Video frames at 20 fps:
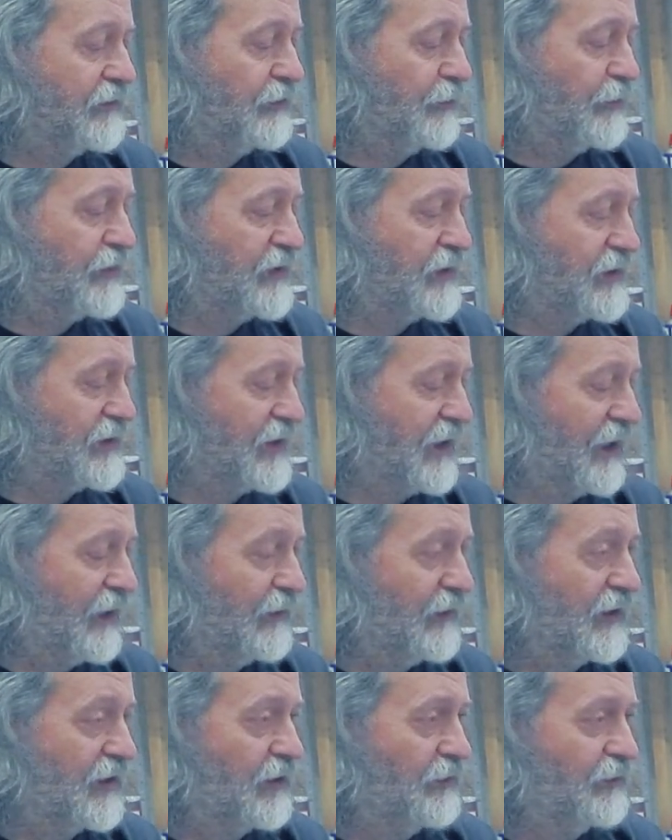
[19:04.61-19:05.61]
voices
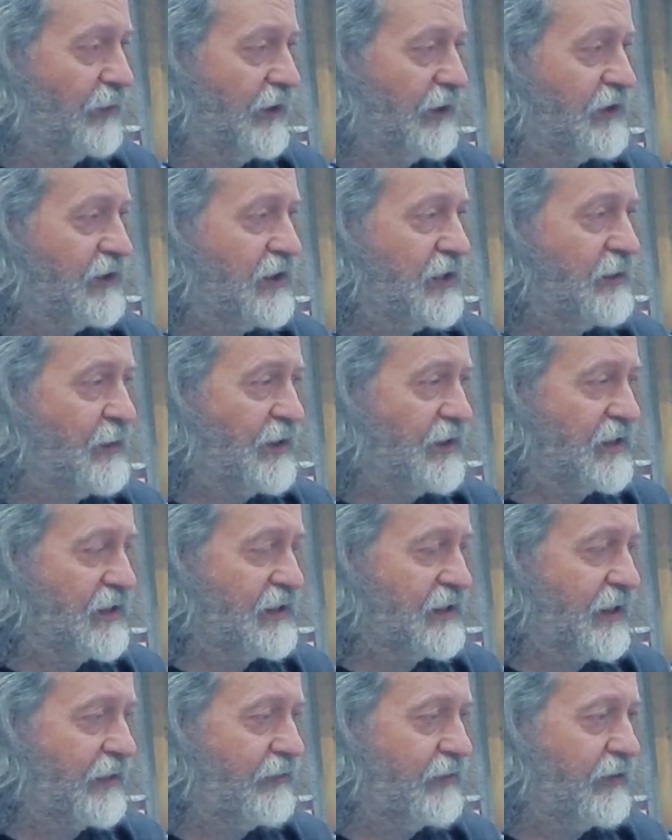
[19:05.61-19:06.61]
down, I can play G major
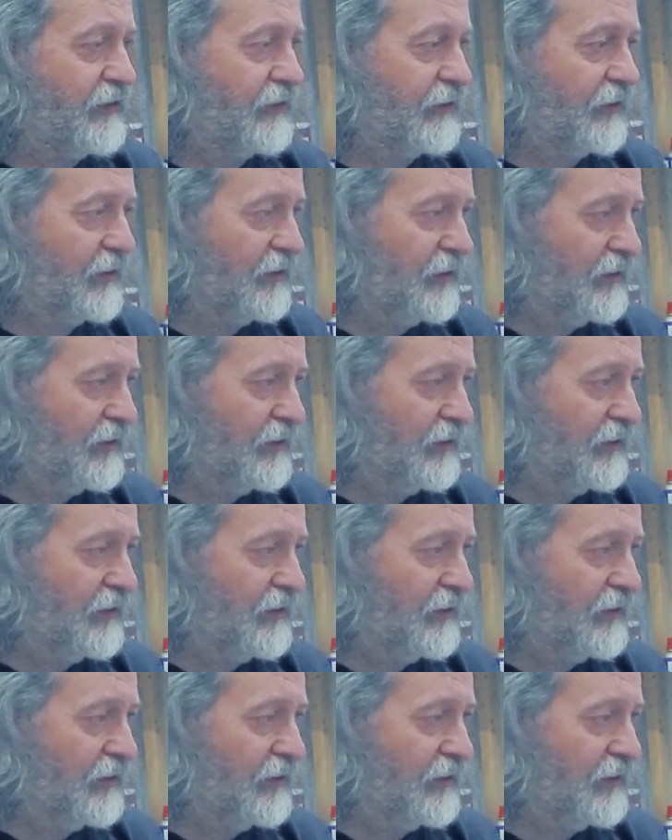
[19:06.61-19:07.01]
7th.